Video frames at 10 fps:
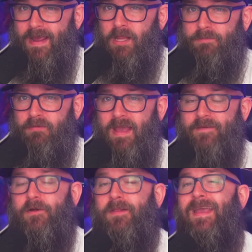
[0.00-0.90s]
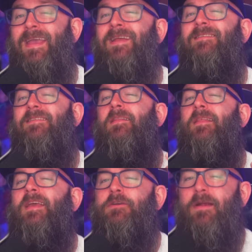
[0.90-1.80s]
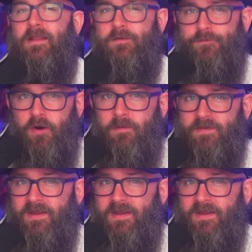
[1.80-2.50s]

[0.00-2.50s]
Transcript: caliber rifle instantly transforms